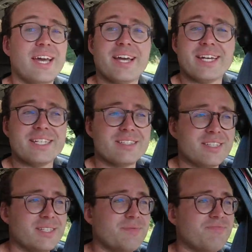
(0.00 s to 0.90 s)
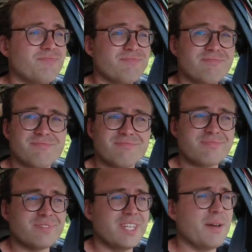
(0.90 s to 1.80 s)
And
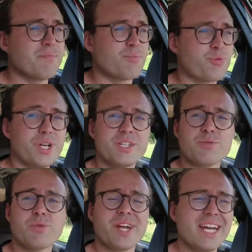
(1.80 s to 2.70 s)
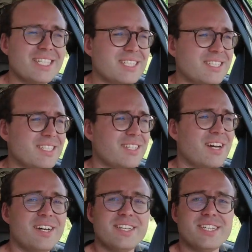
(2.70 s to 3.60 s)
yeah, brakes were excellent
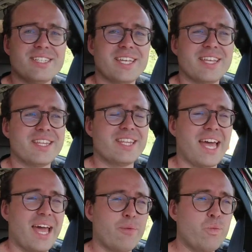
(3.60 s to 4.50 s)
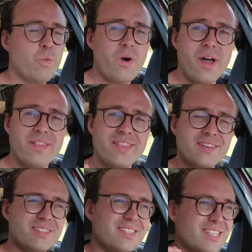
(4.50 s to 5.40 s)
on it. It had one
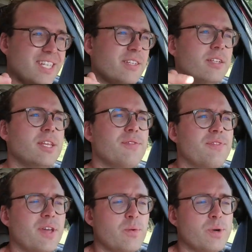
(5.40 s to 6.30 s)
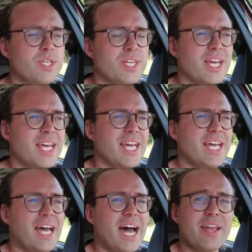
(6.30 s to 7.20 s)
little thing which
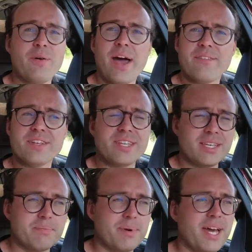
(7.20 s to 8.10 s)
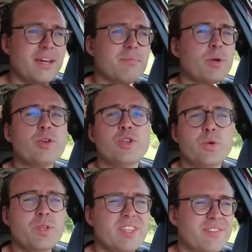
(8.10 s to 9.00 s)
I don't have to take it back, but you
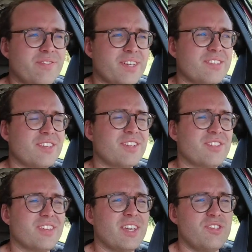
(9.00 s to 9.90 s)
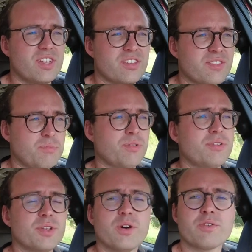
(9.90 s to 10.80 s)
do need to fix it, because in case you get
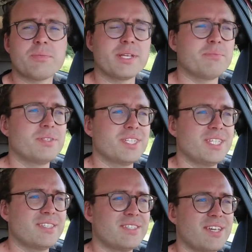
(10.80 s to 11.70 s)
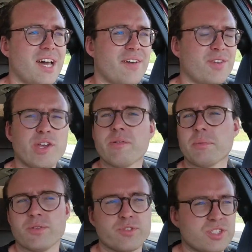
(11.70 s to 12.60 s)
pulled over by the police, I think you have
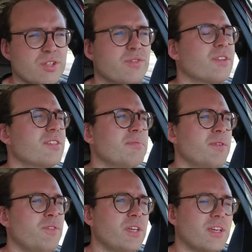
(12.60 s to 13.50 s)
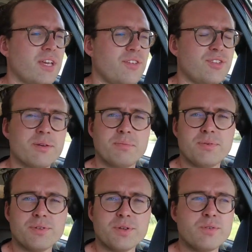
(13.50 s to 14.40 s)
a month or so to fix it, but in case you get
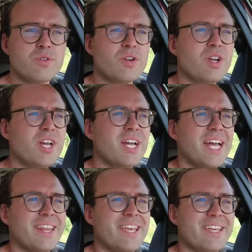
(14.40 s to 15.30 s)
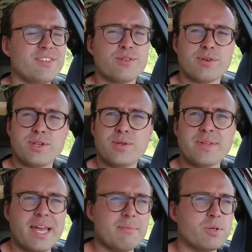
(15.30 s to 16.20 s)
pulled over, they can sort of do
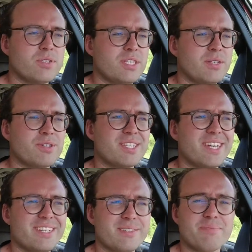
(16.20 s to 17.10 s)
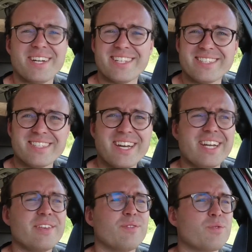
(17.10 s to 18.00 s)
an MOT or a test by the
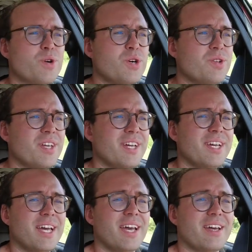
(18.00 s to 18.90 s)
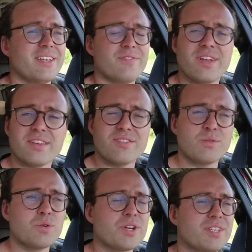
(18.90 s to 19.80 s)
side of the road, and if that
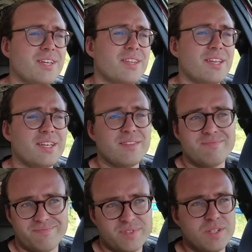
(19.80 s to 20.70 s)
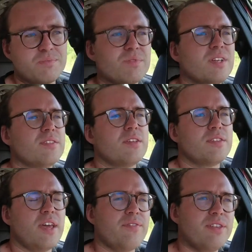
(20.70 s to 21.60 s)
doesn't work, then
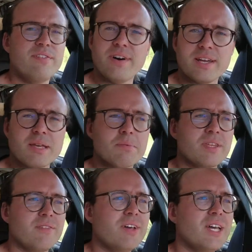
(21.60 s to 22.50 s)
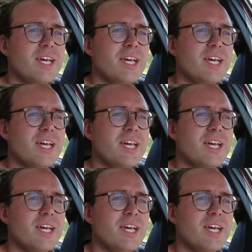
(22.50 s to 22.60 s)
it's a hefty fine, I believe.